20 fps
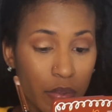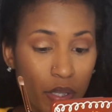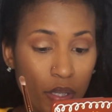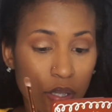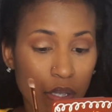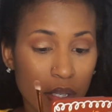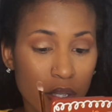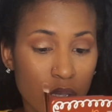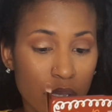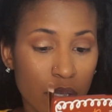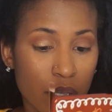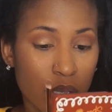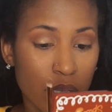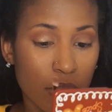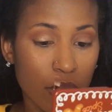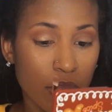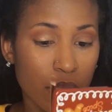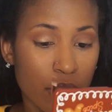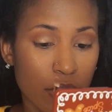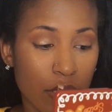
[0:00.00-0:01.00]
So
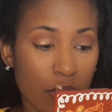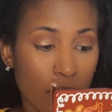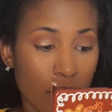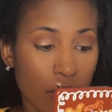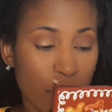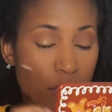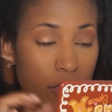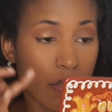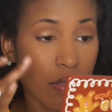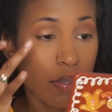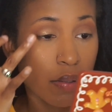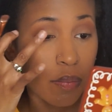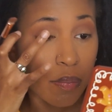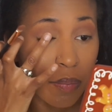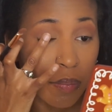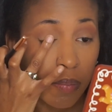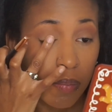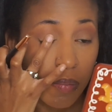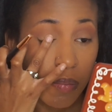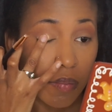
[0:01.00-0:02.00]
let's do this.
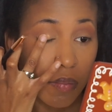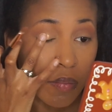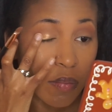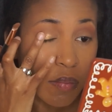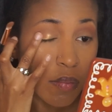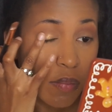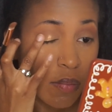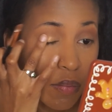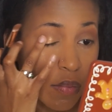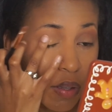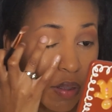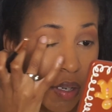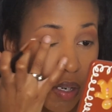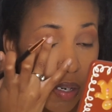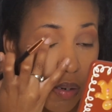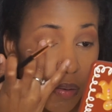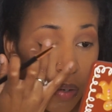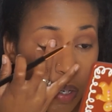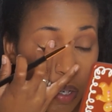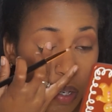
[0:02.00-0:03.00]

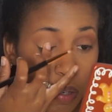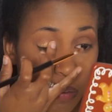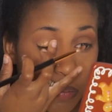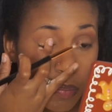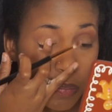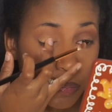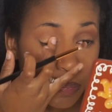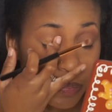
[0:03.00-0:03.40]
There we go.